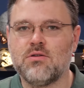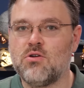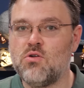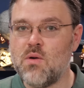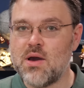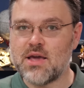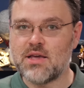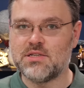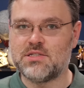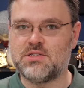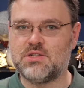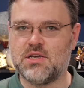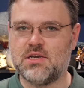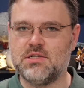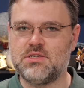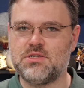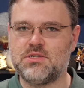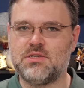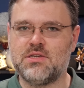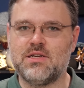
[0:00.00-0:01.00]
Quick
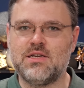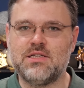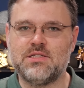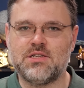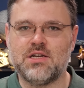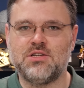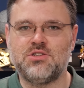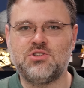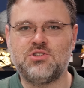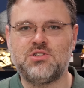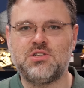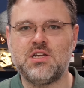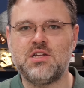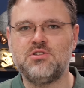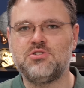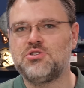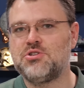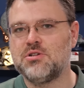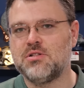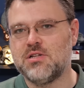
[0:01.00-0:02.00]
Assist is
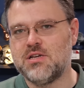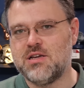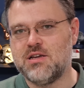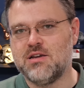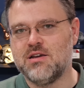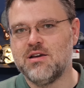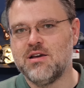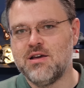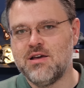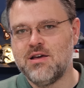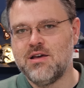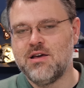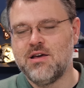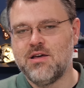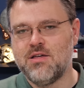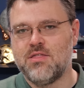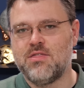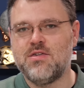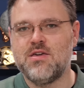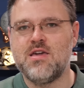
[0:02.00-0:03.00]
essentially
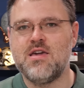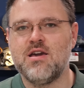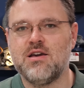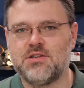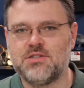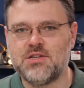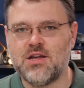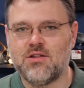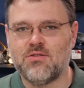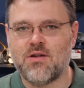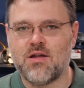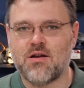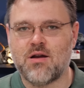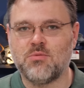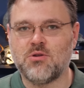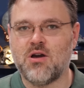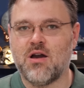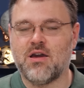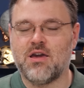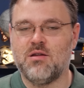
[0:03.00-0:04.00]
the accelerator
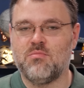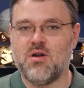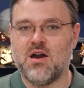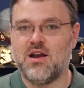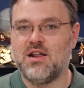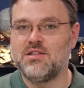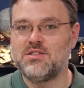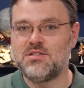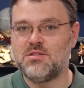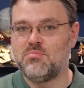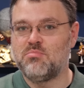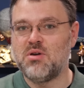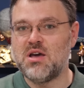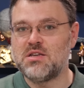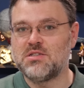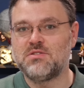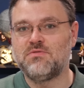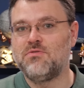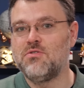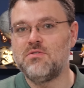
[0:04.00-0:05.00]
I'm talking about. It's the
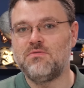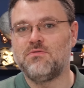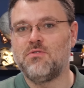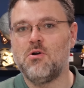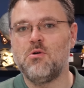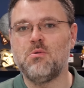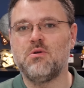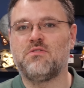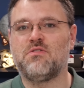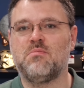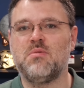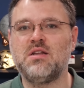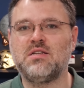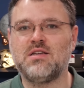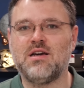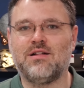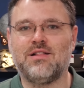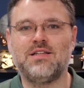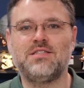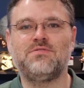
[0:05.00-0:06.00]
best foot forward from
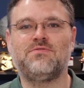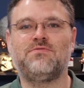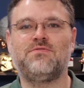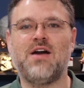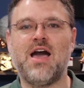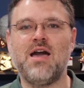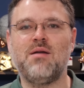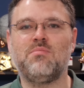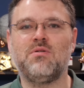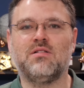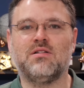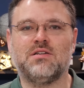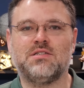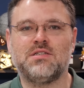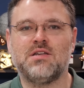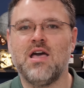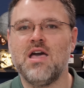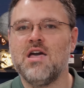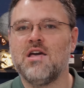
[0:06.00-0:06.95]
Intel. It's fabulous.